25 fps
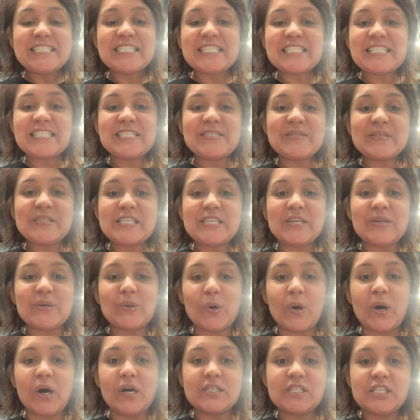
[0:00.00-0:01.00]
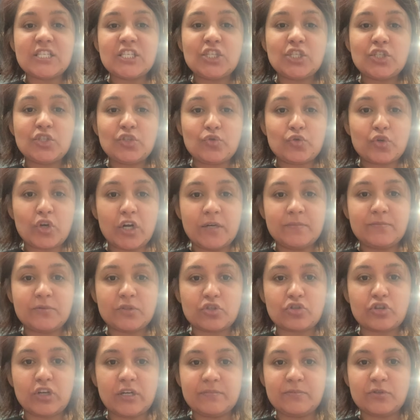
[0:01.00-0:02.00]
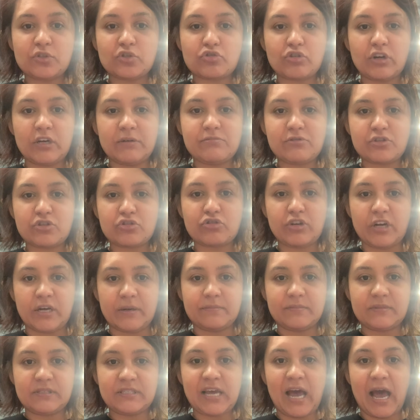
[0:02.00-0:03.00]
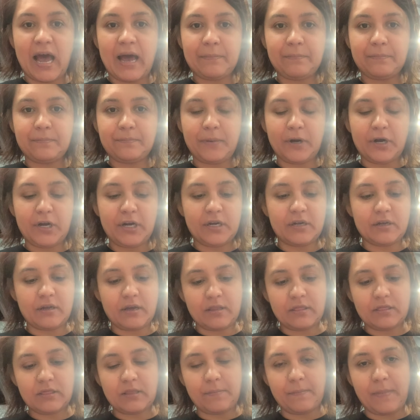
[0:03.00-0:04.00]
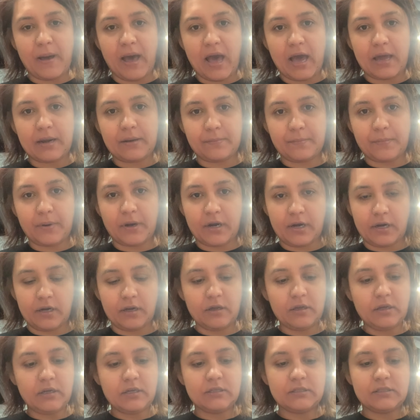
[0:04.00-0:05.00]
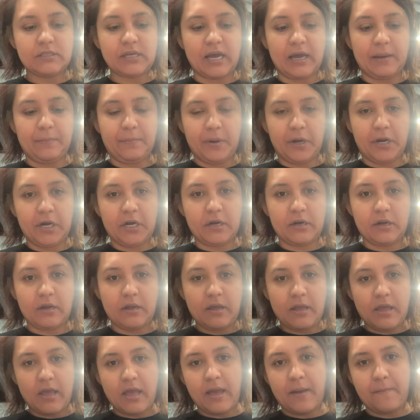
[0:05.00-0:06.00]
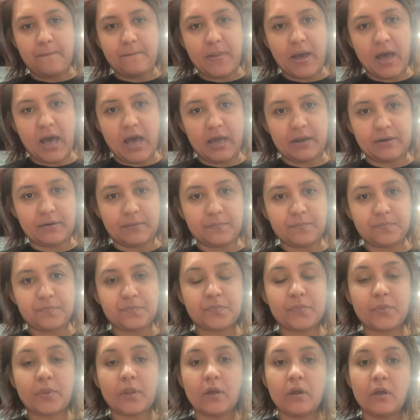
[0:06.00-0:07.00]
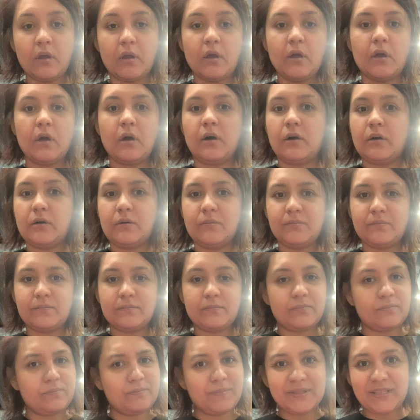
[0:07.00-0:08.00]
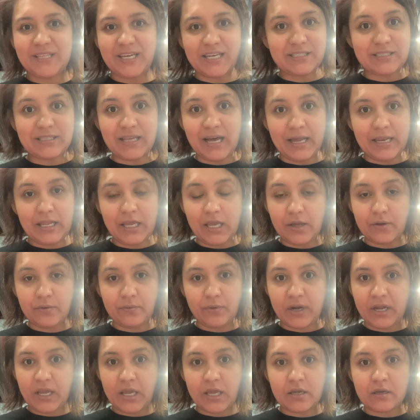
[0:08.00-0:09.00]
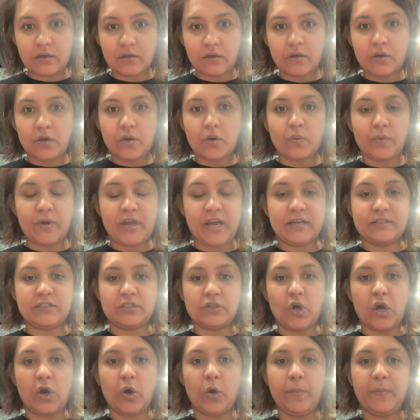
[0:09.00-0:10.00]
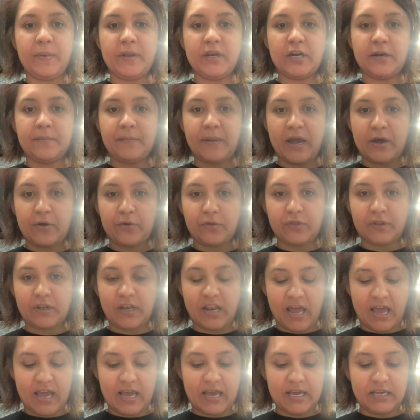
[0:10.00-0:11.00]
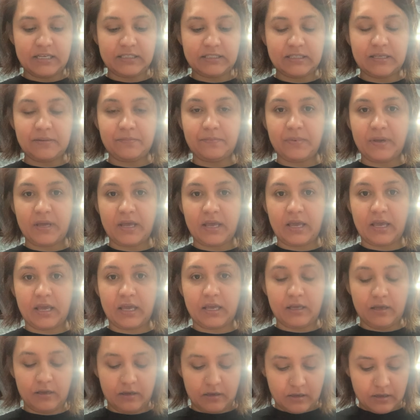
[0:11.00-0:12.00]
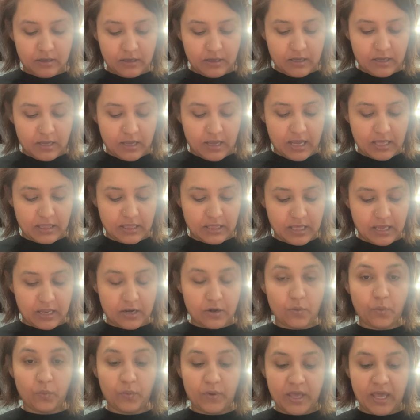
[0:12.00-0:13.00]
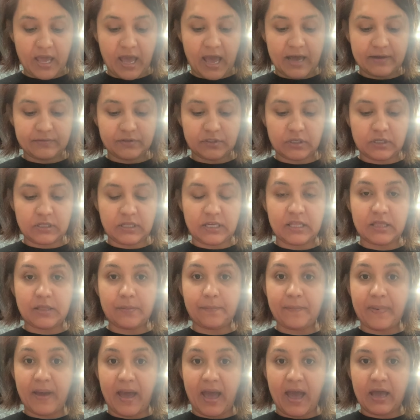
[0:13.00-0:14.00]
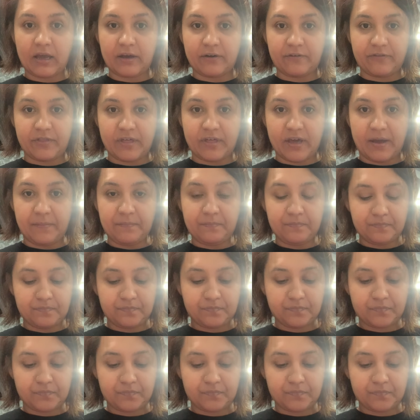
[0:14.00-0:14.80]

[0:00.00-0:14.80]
and then we go scrub, scrub, scrub, scrub. Top part, the bottom part. Top part and bottom. But that's not it, right? We have to open our mouth nice and big, and then we have to clean the back of them.